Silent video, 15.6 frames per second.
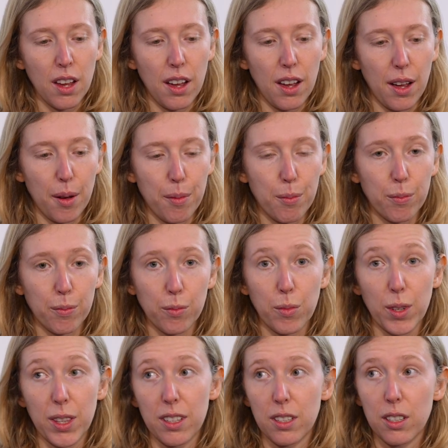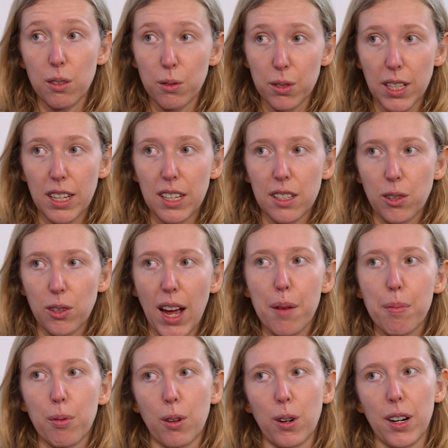With the new Sunny
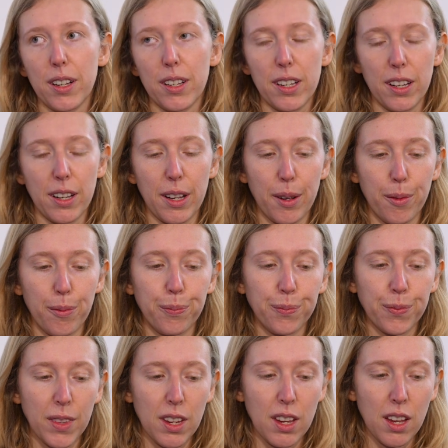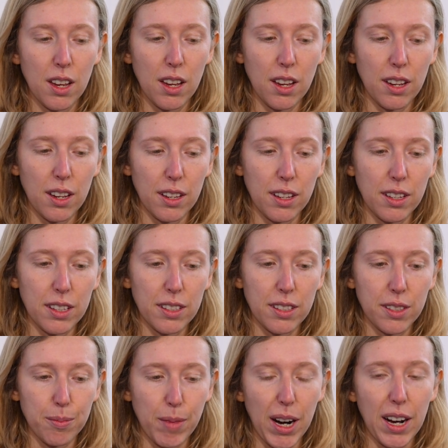Tripower
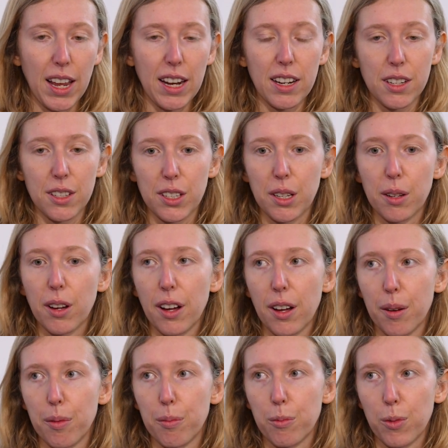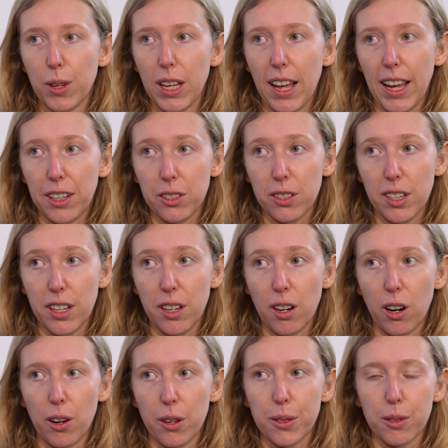Smart Energy, we actually
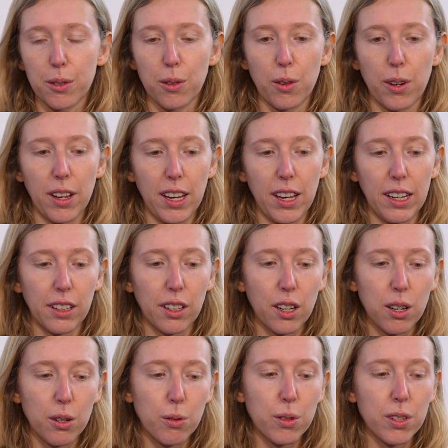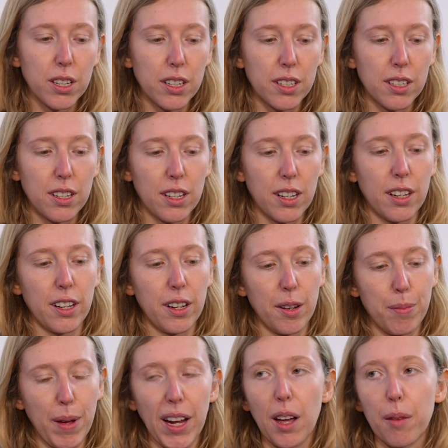also included
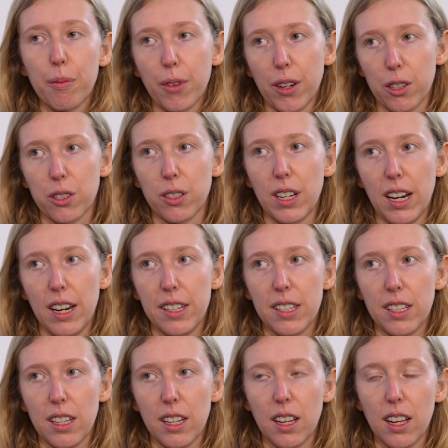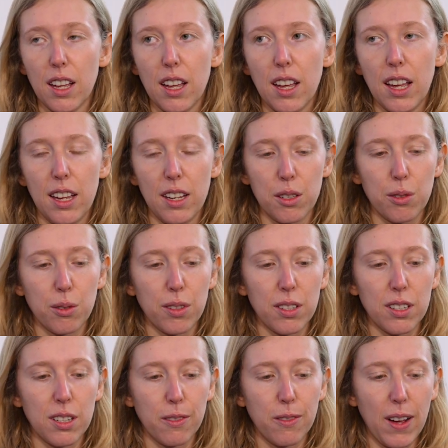the backup functionality into the
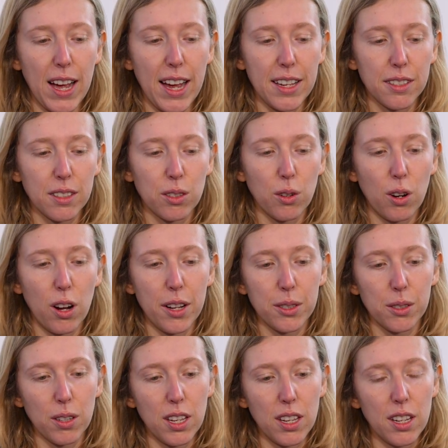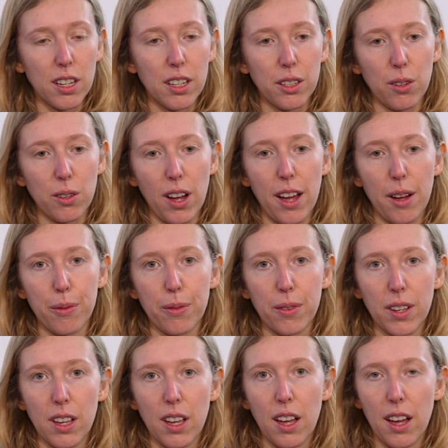device. So also here you have
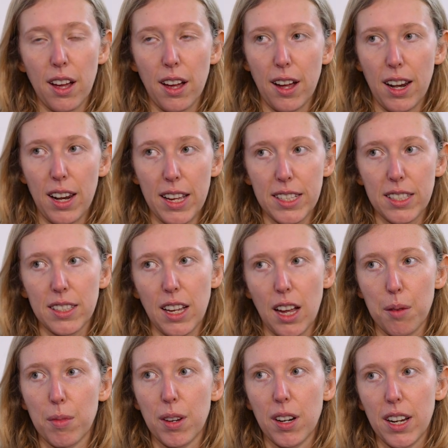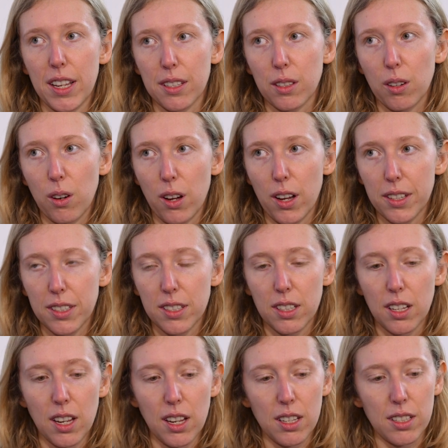less time and less
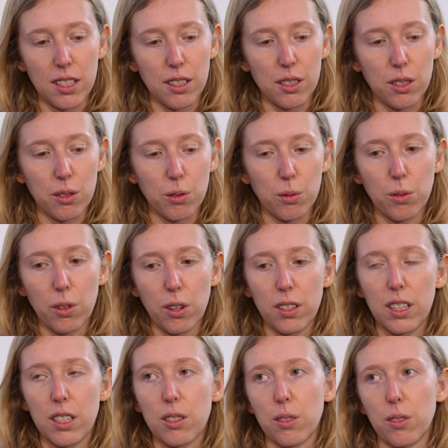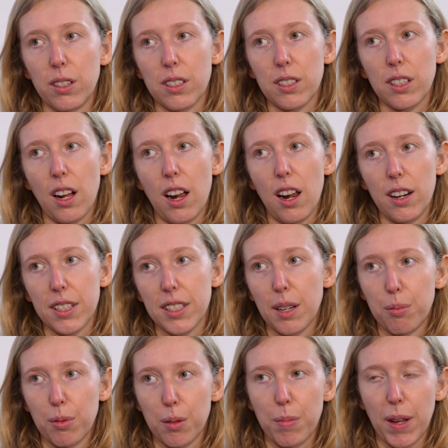cost, since you do not need to install a
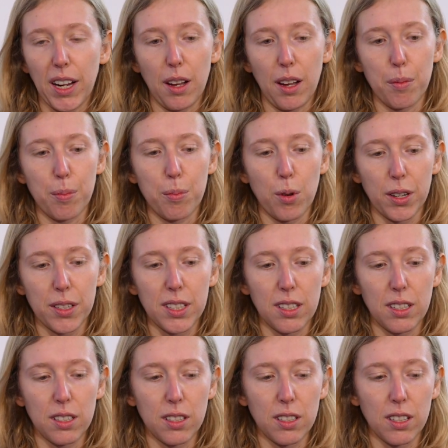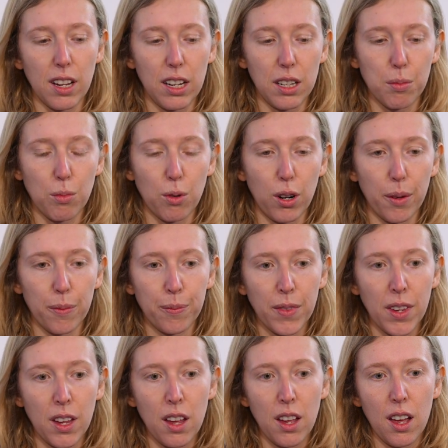separate backup box anymore.
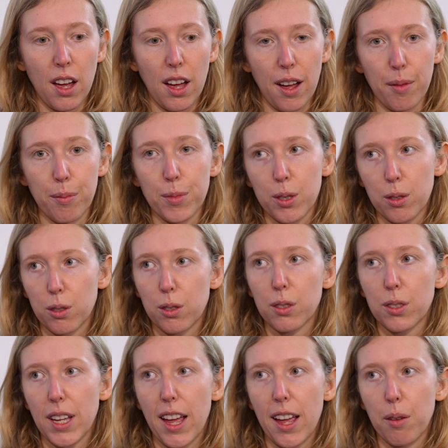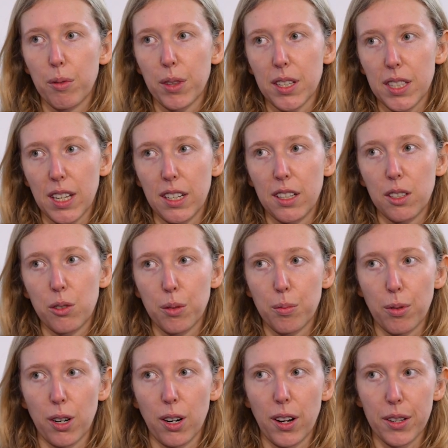So to say, with the Sunny
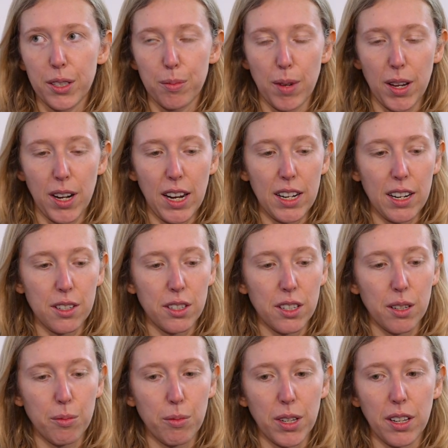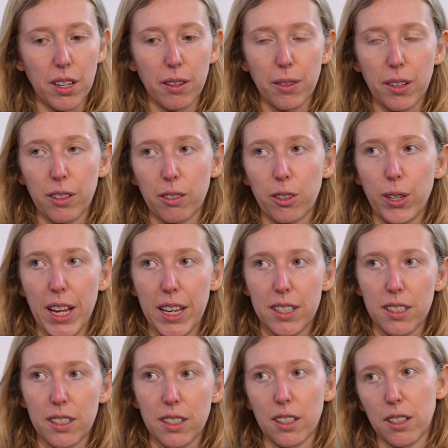Tripower Smart Energy, we
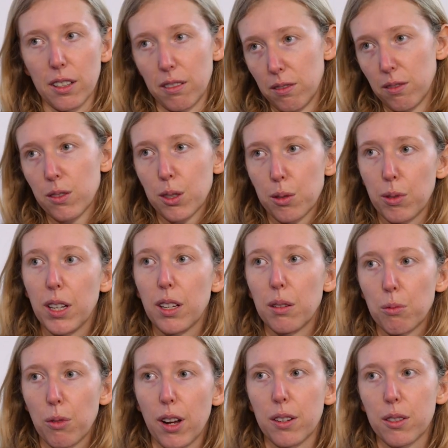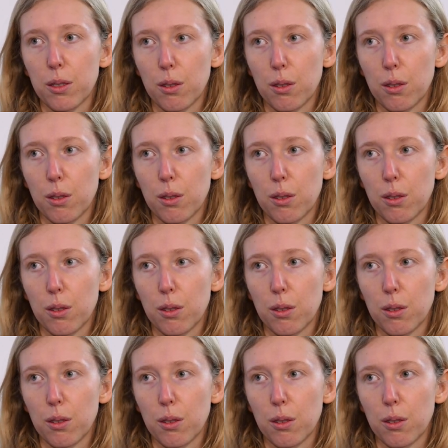created a 3-in-1